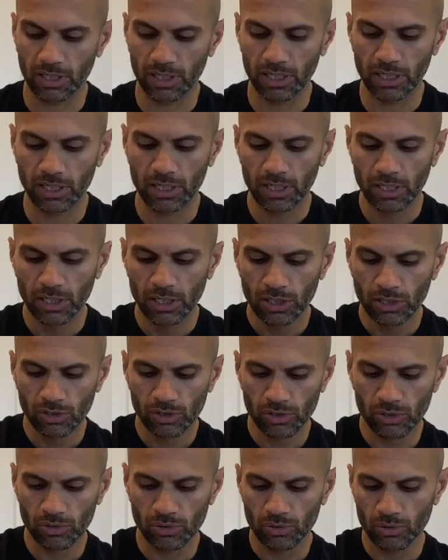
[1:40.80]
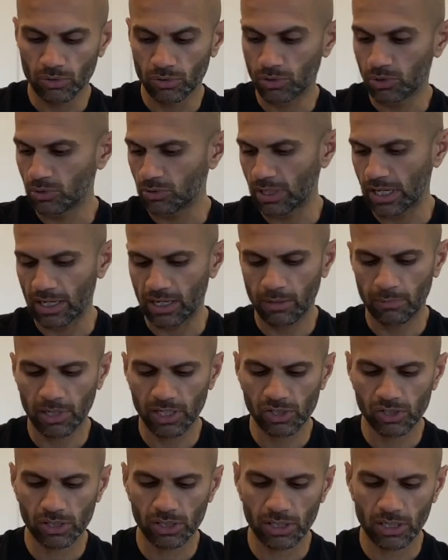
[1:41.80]
to do that. I'm
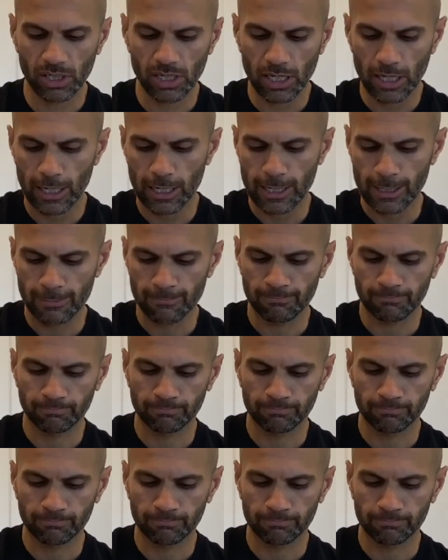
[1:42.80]
actually gonna add